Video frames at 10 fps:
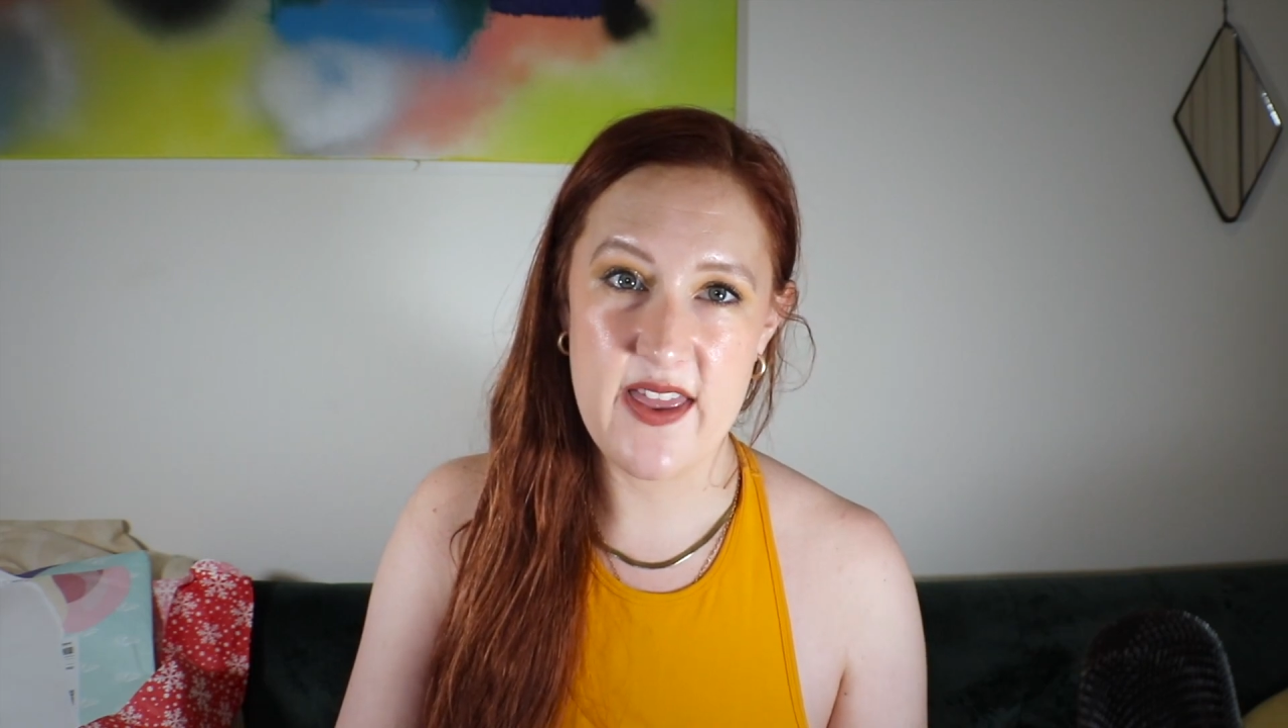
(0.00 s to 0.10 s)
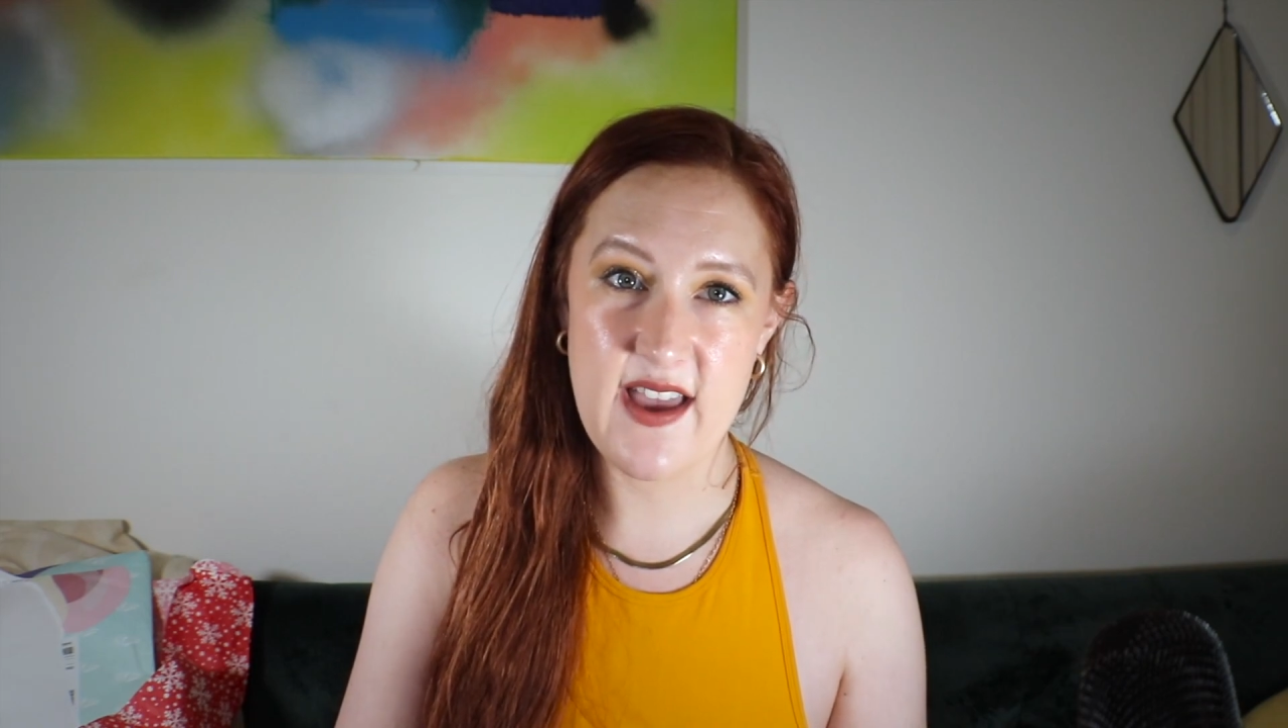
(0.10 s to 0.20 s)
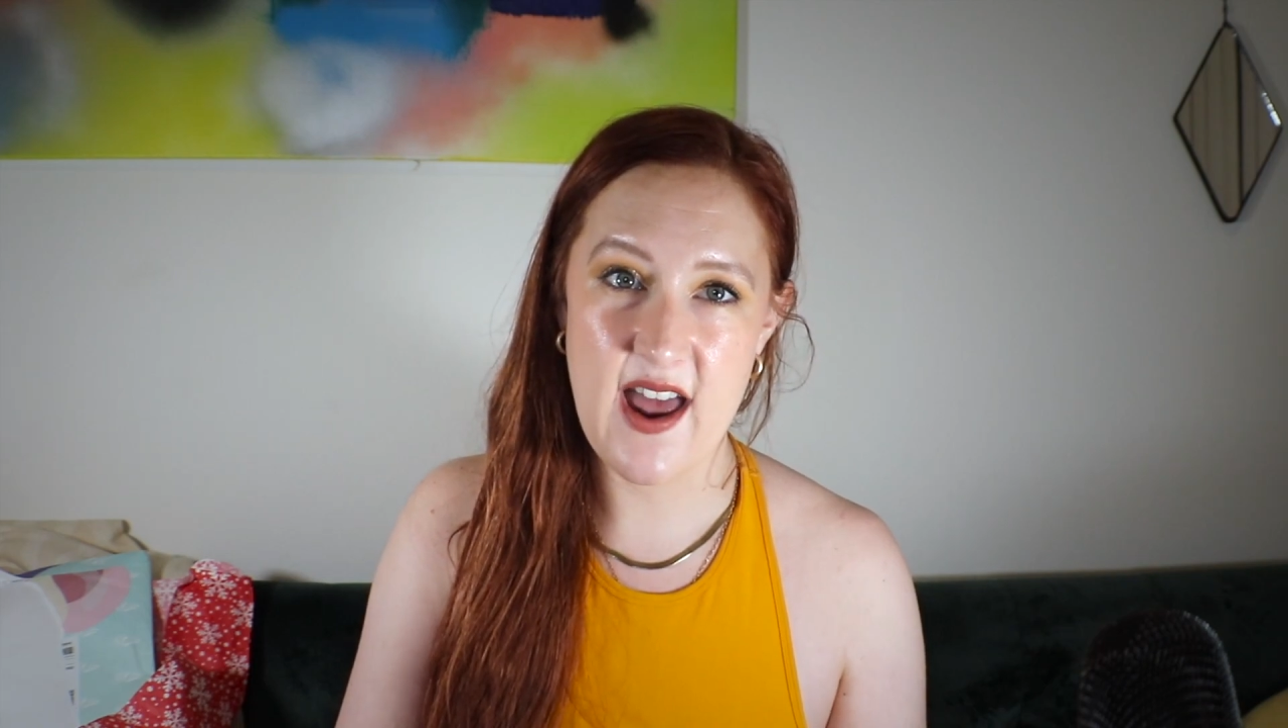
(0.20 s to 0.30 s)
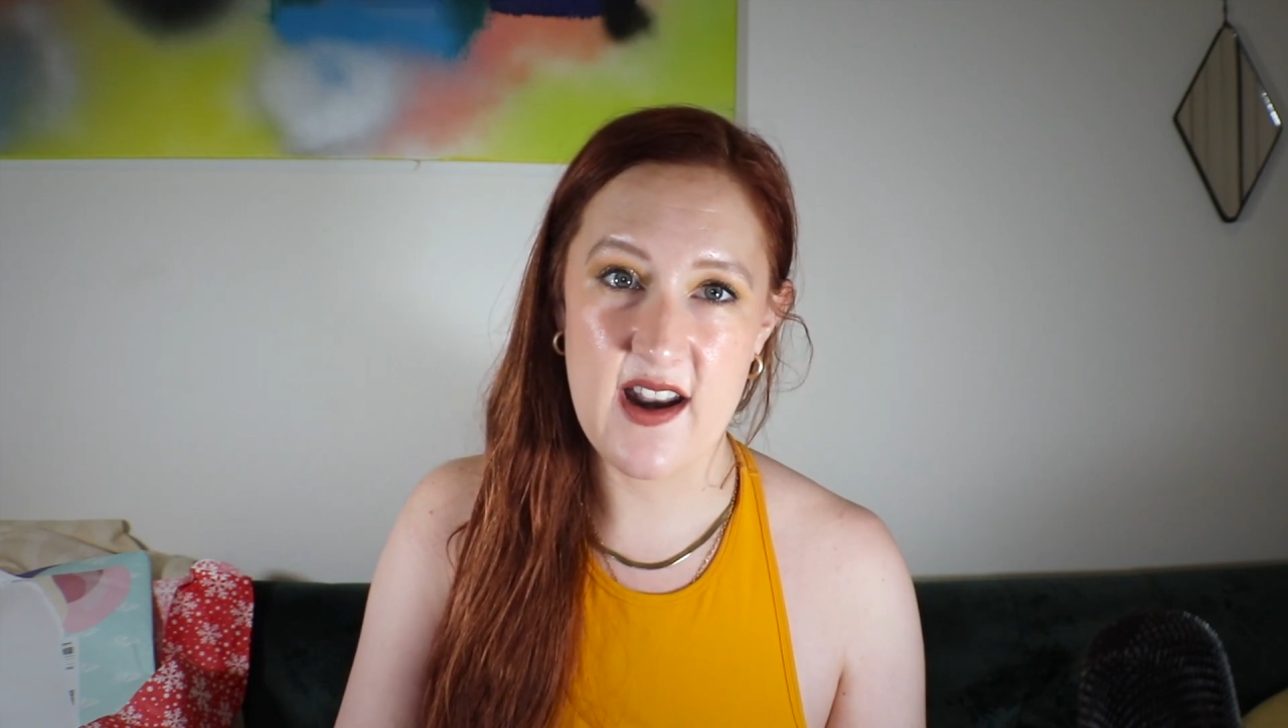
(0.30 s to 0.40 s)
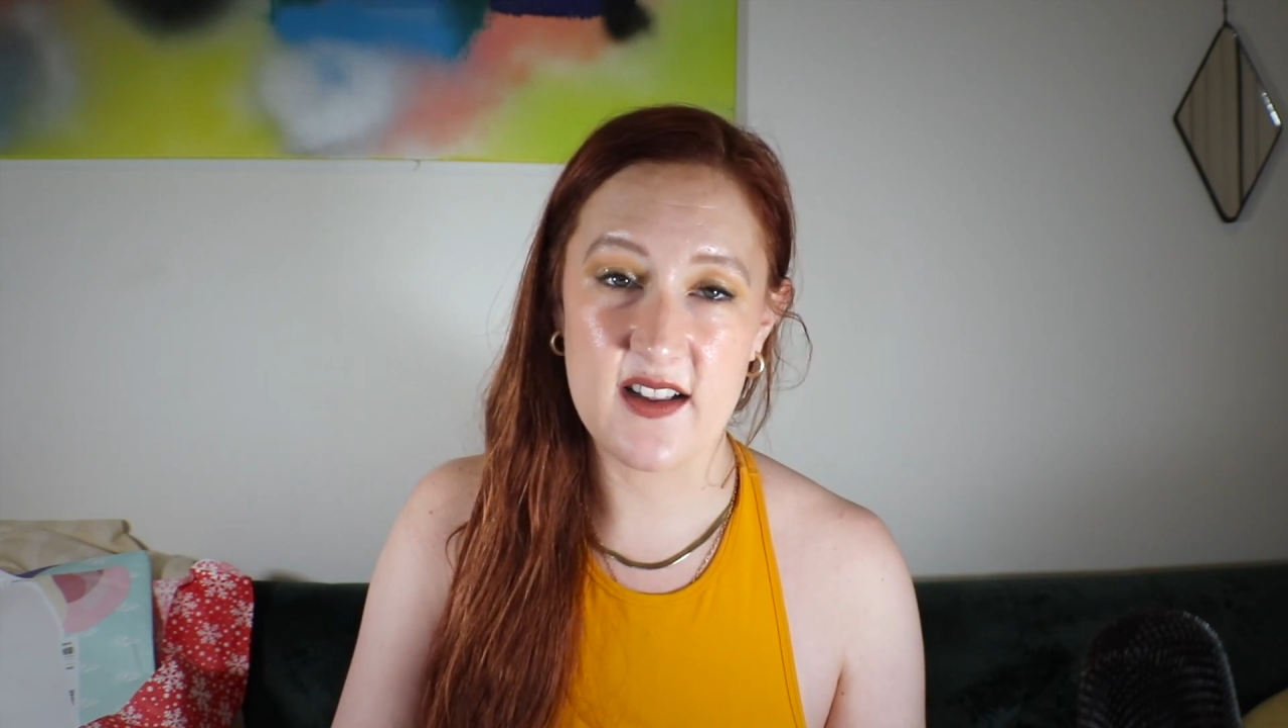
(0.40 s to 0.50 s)
and
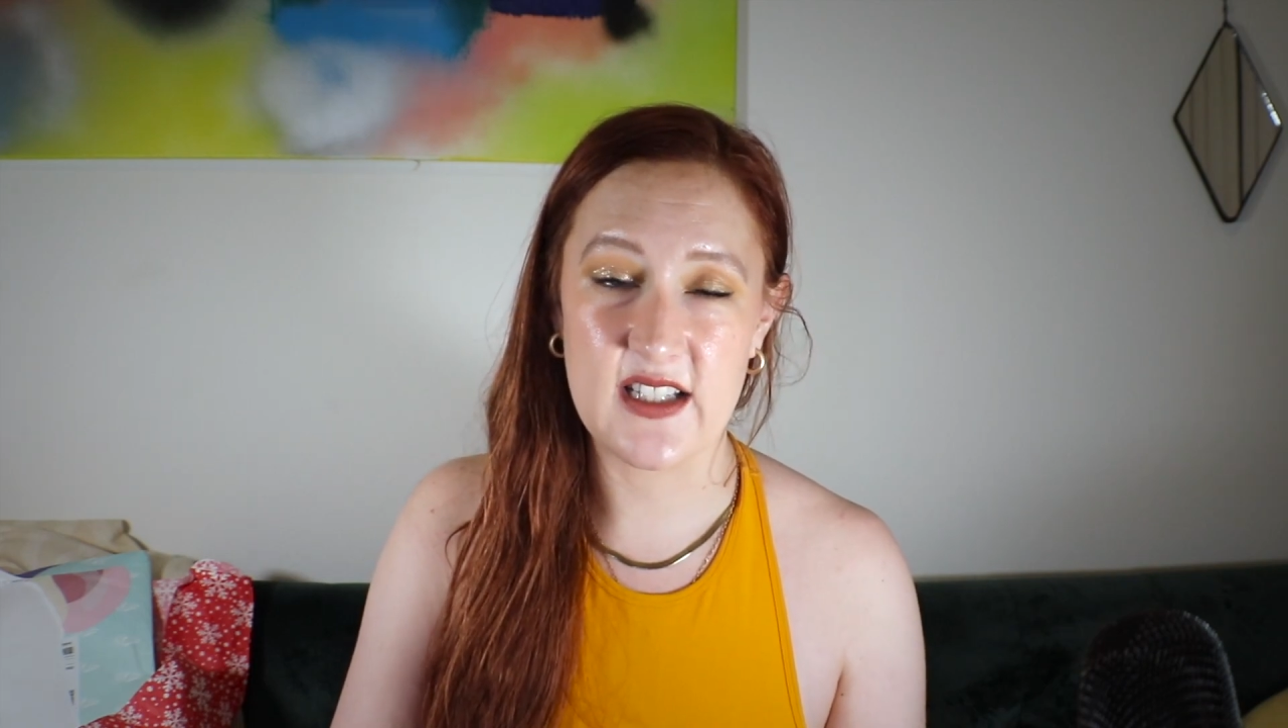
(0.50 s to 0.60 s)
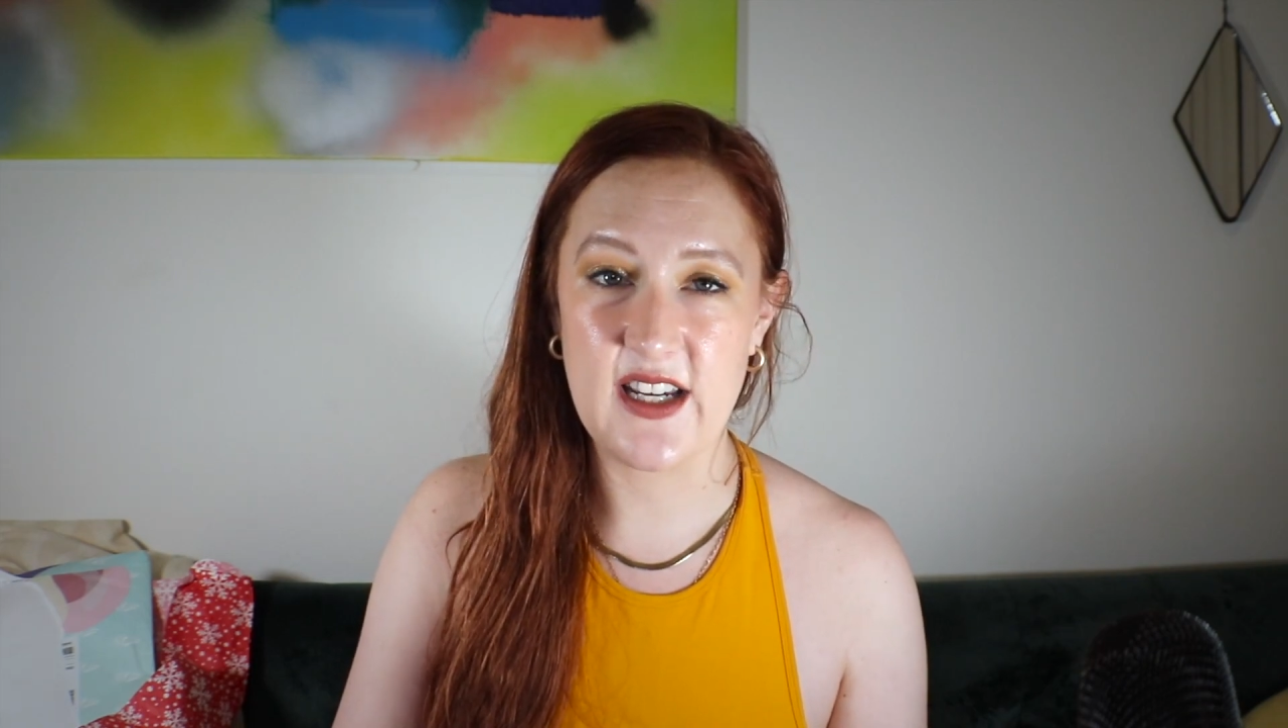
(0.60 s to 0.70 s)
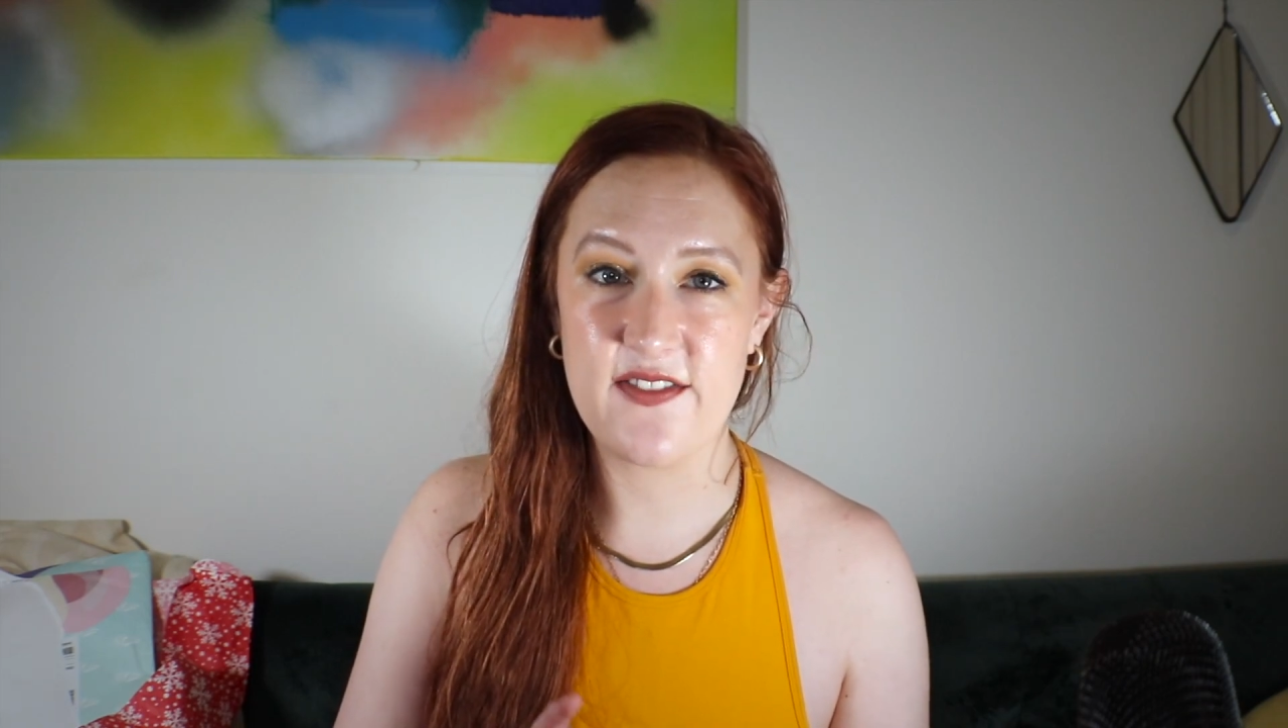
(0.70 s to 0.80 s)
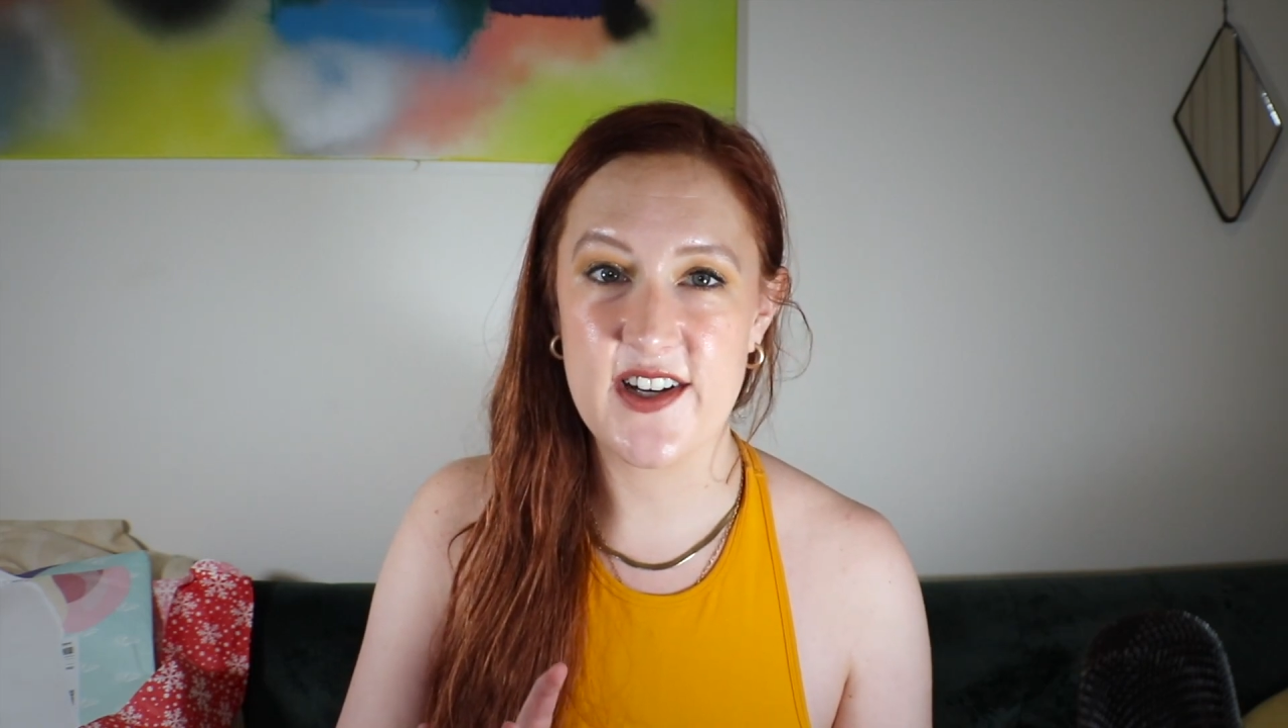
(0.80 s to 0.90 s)
then leave